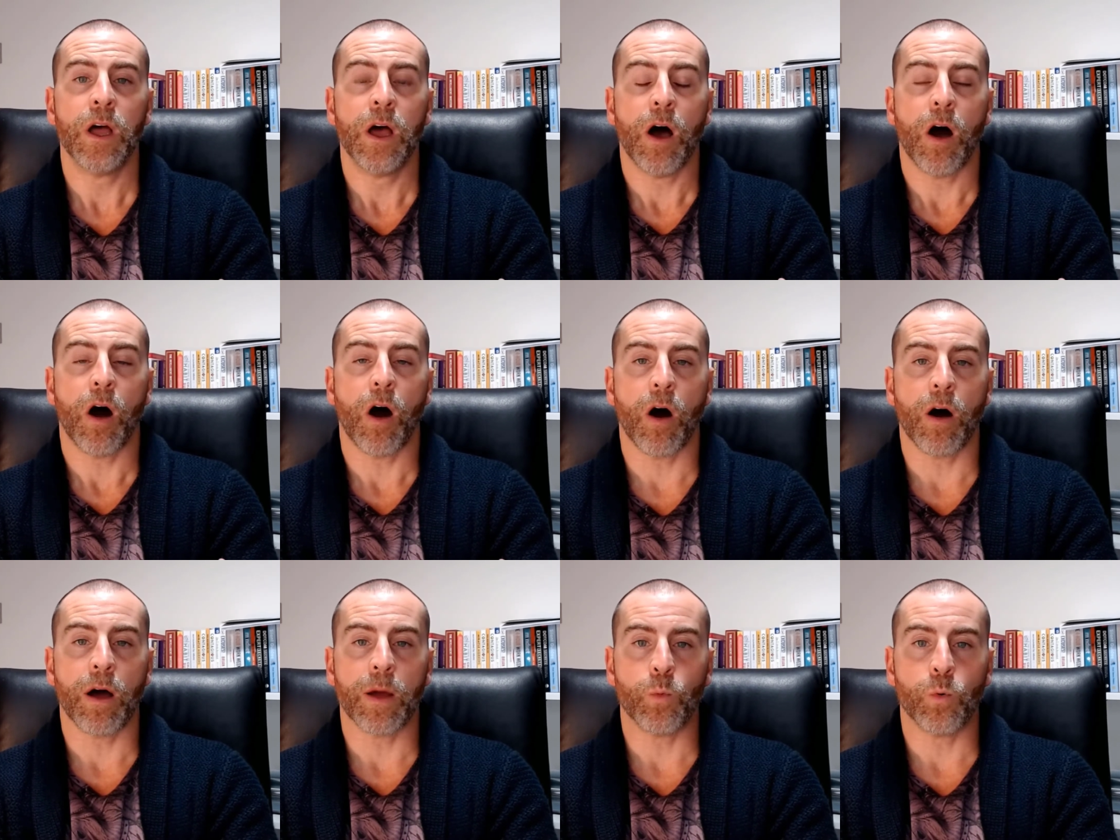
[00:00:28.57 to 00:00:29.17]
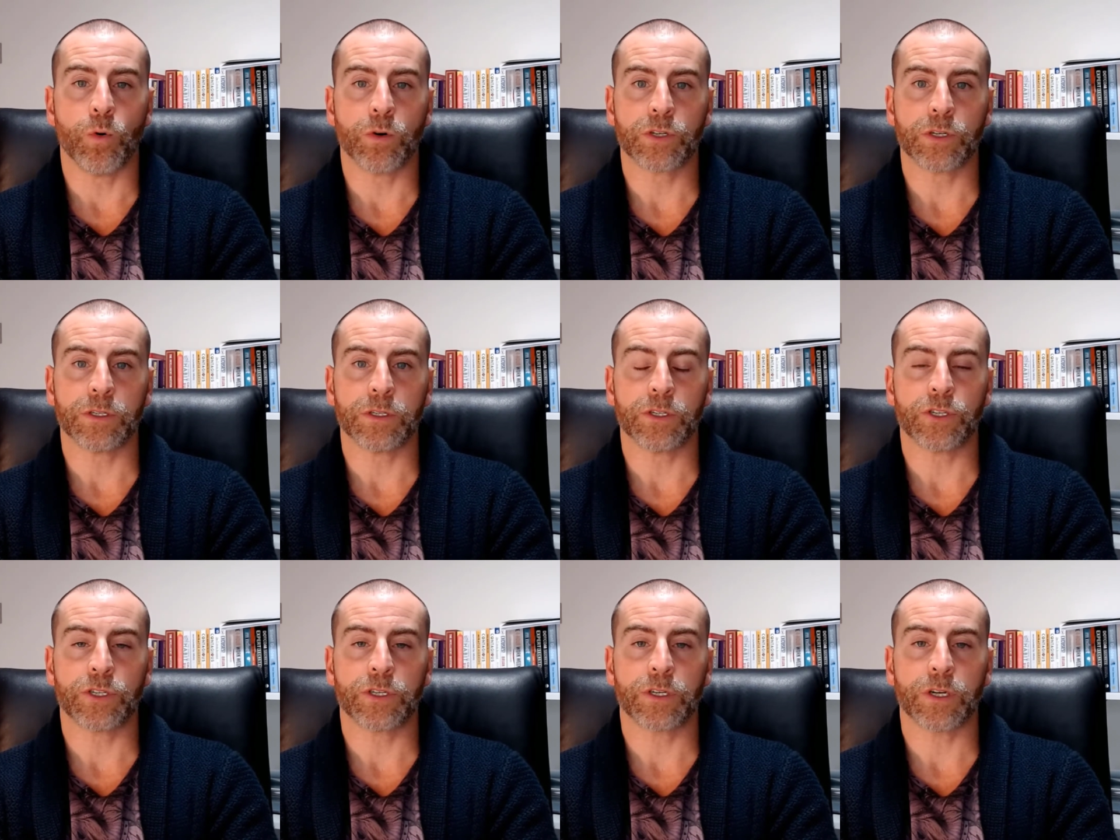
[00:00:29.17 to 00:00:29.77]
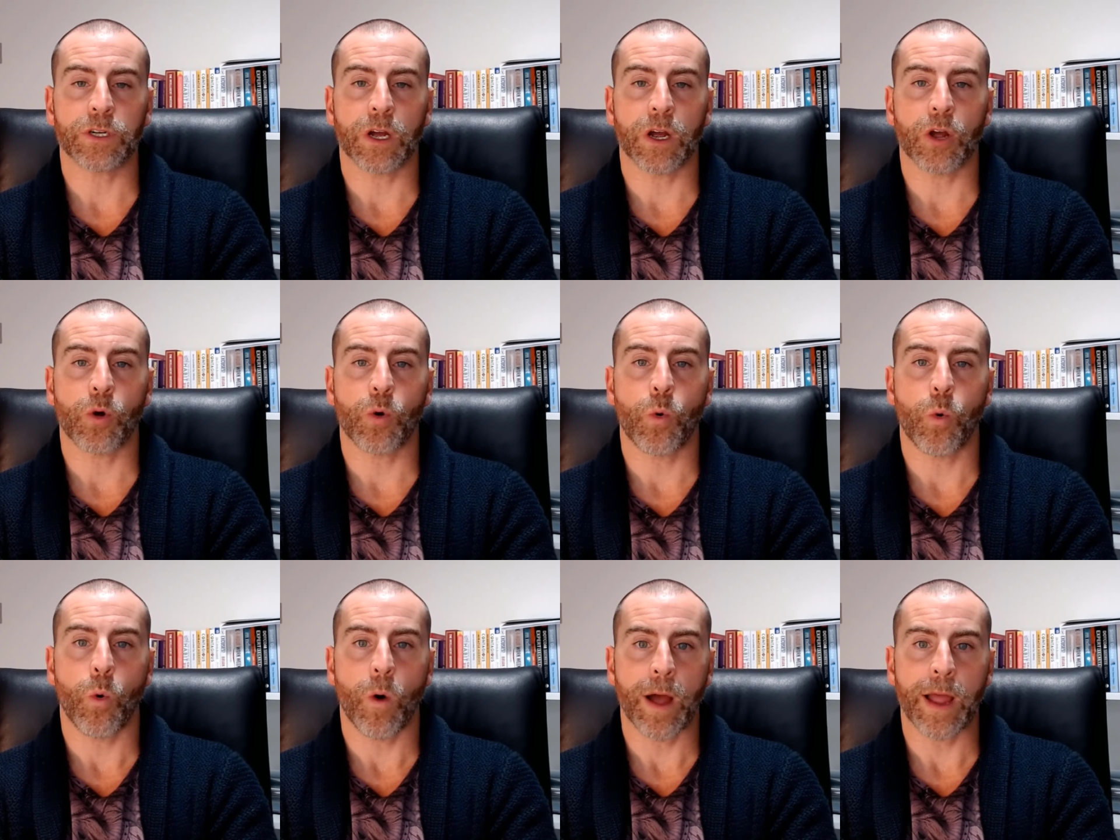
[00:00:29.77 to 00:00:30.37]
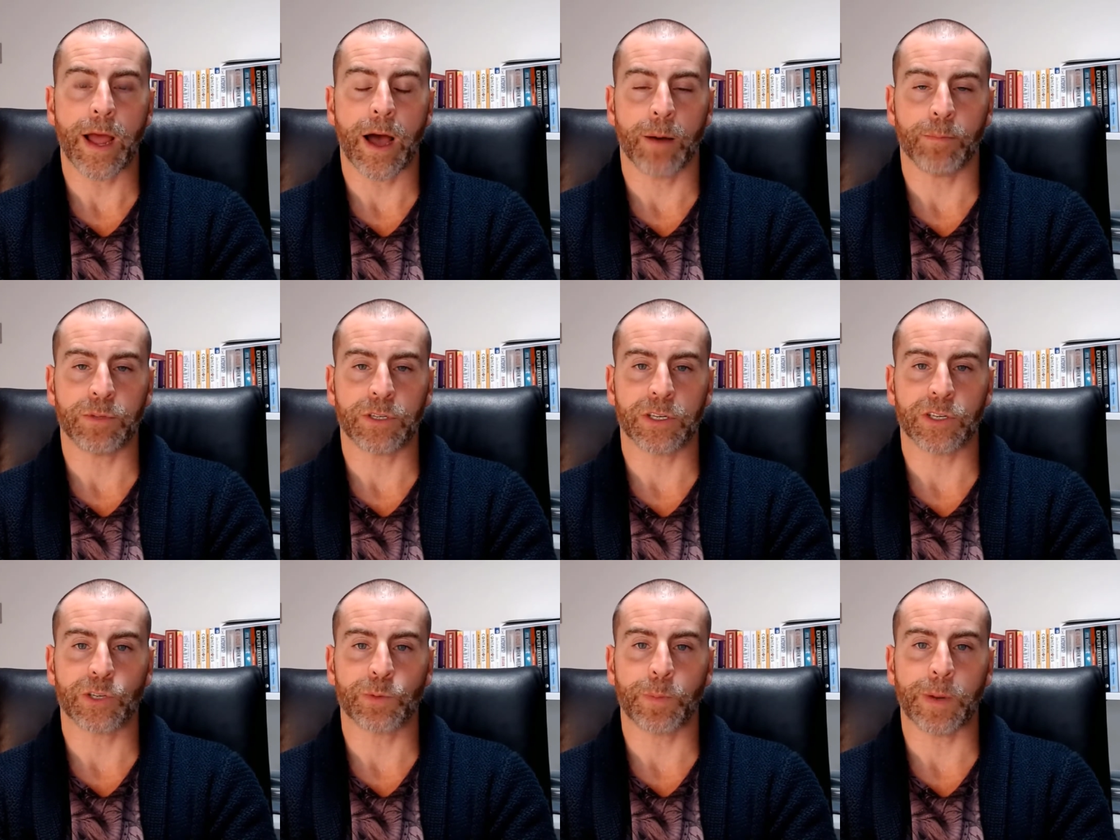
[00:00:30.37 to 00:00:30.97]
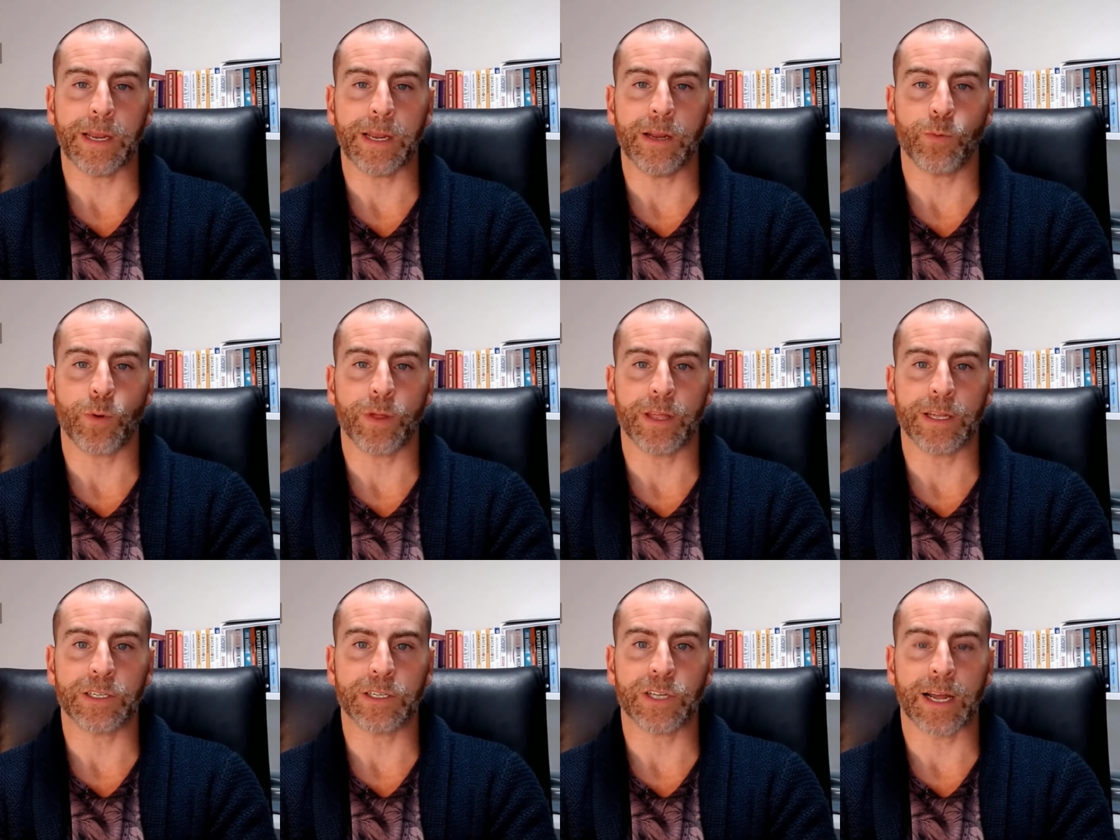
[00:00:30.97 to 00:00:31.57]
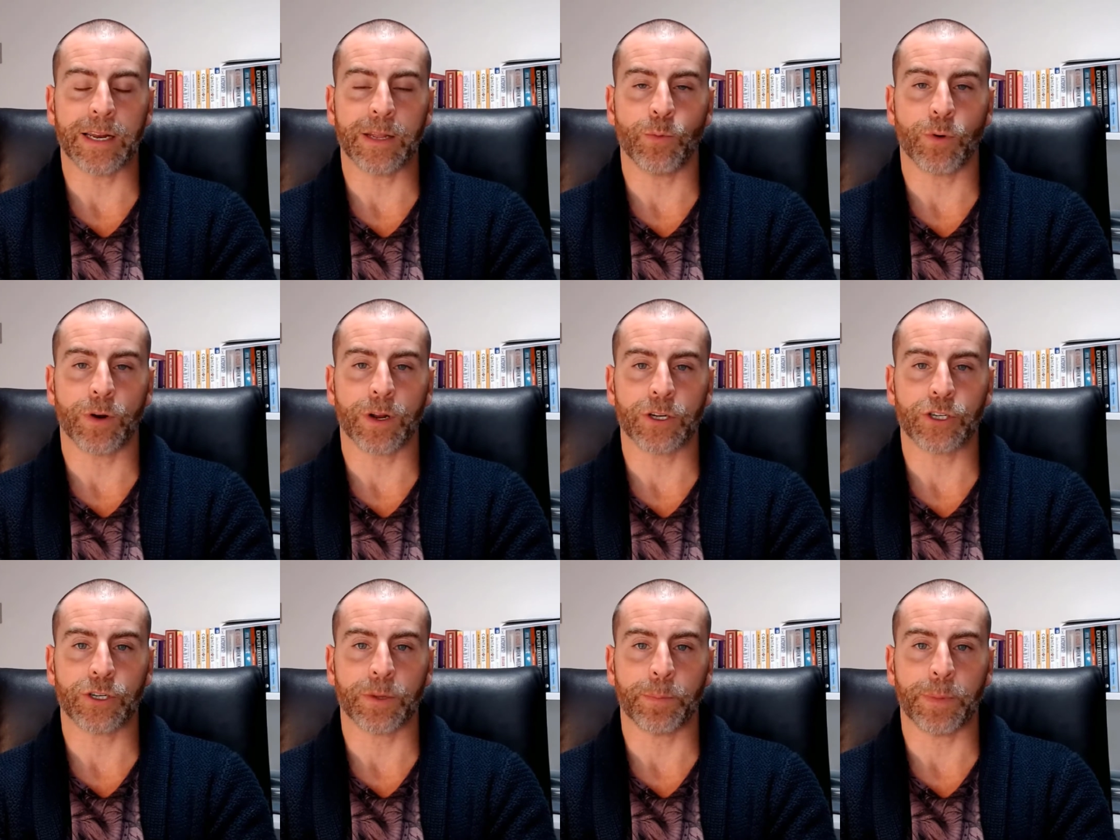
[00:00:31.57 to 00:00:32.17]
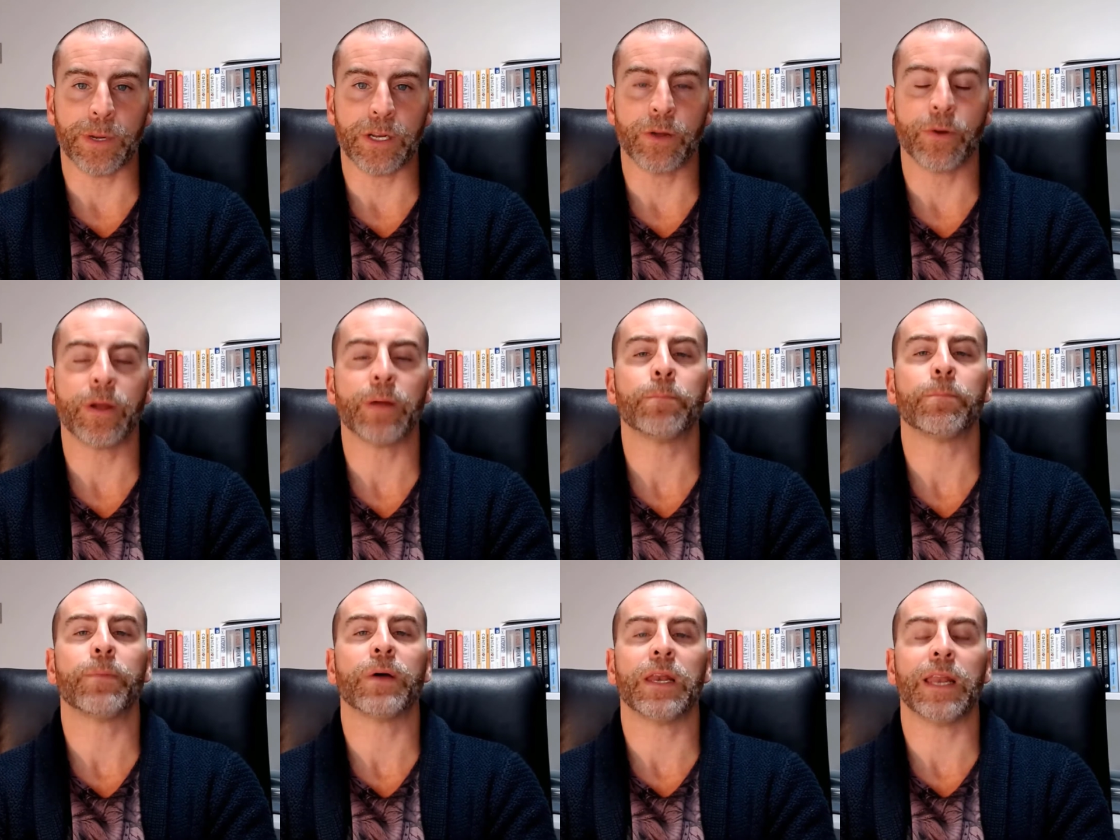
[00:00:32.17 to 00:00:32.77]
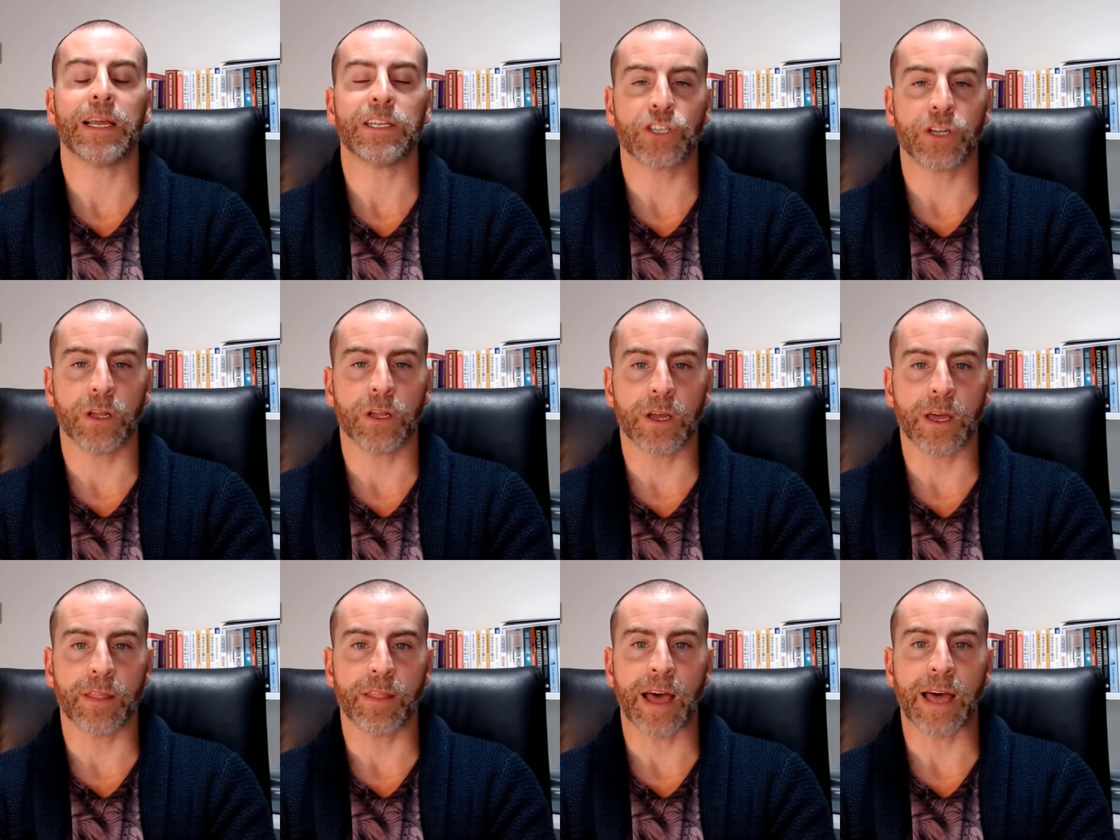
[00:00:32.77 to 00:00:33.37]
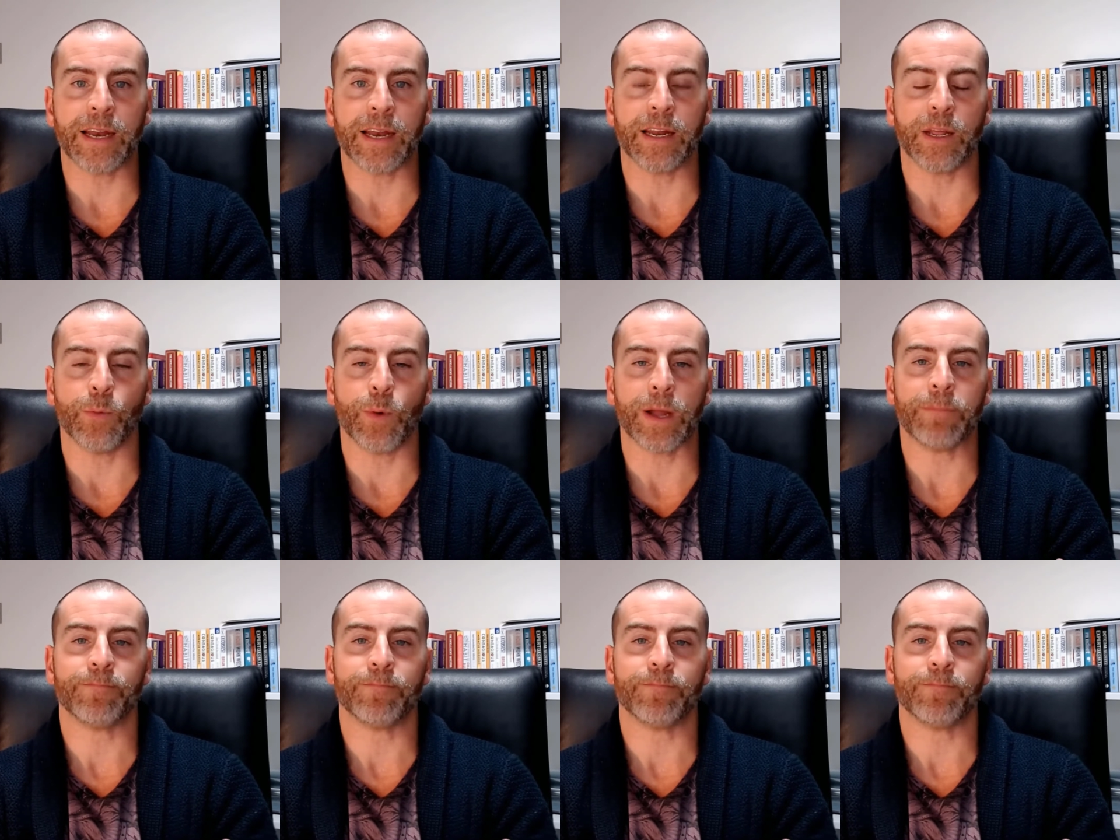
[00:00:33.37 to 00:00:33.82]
I wasn't quite up to speed with exactly what I should be doing, but let's look at that anyway.